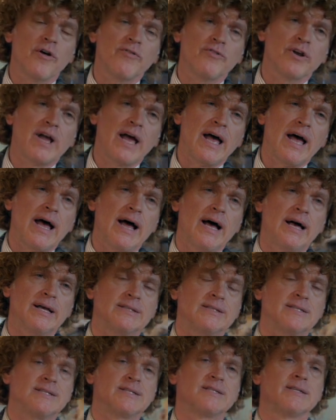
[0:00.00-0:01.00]
other
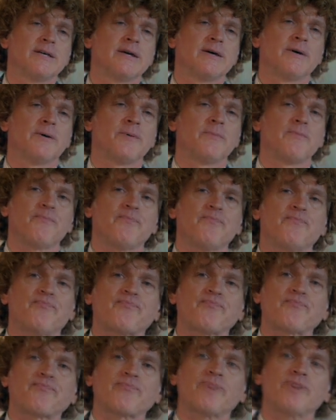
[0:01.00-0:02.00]
gods
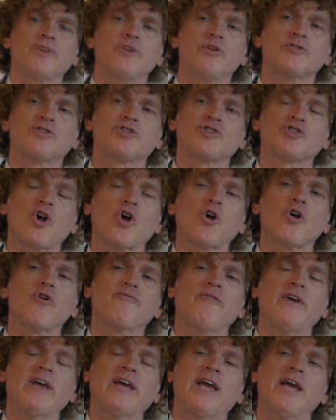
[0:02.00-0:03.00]
you're
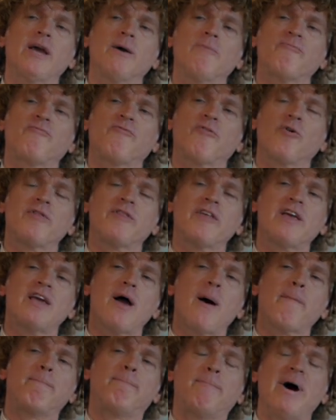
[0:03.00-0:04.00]
serving him for the
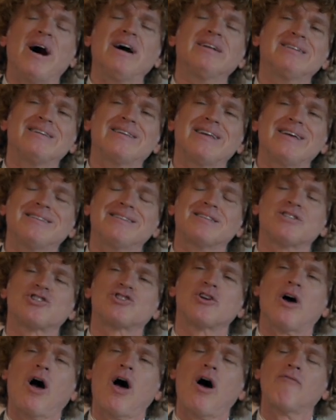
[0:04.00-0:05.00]

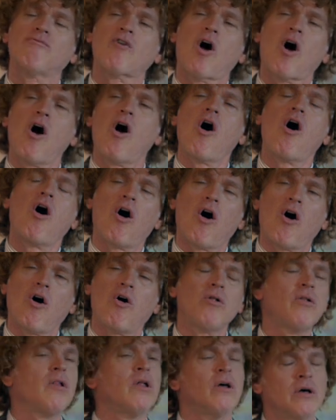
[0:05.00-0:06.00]
abundance of
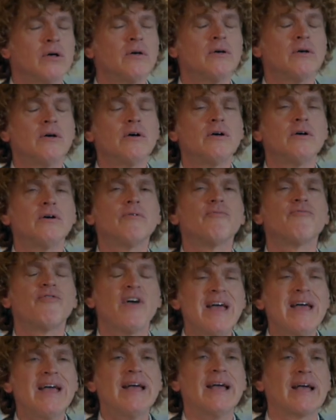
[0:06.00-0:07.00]
all
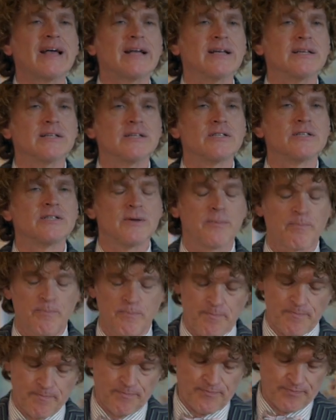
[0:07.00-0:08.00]
things
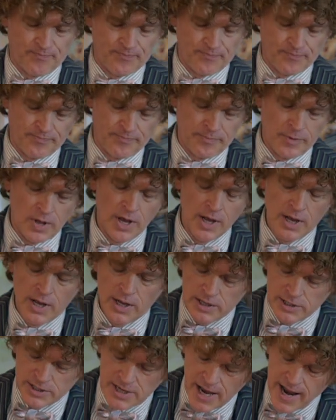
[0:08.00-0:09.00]

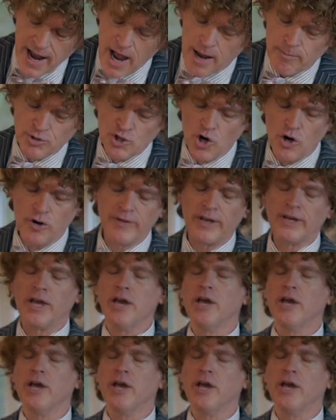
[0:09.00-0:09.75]
say I'm serving